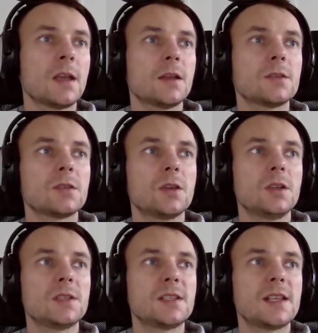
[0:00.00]
So
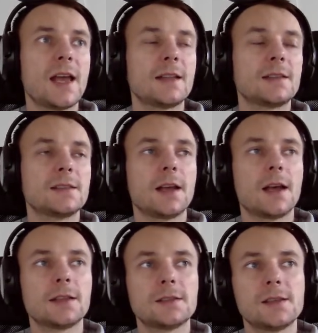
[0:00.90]
it said
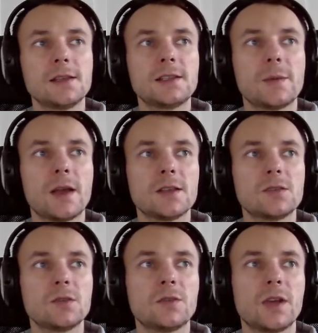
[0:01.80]
that system has
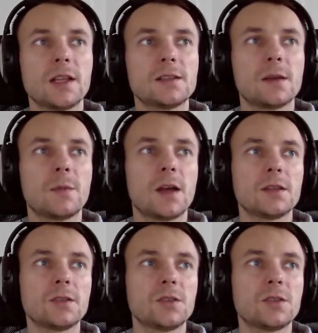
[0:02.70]
to create some
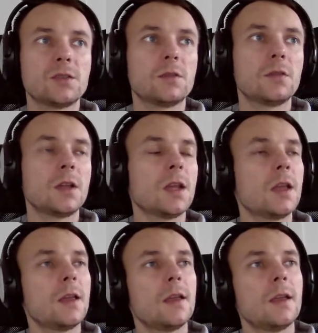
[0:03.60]
additional
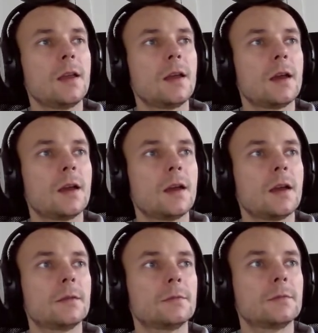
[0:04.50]

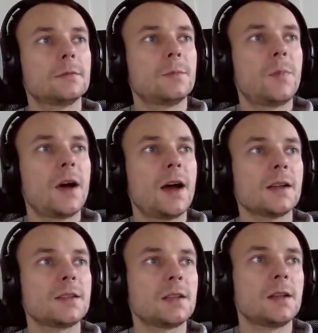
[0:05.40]

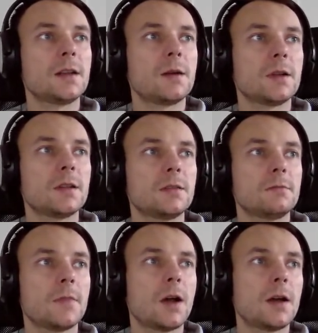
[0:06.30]
part in our
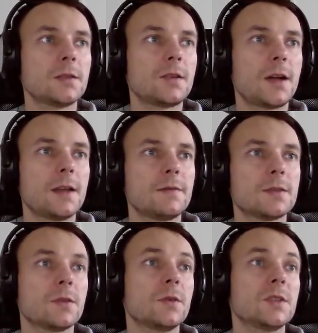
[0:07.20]
hard drive,
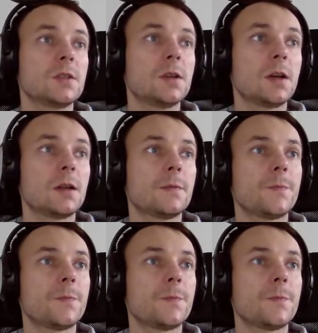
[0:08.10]
so it's done.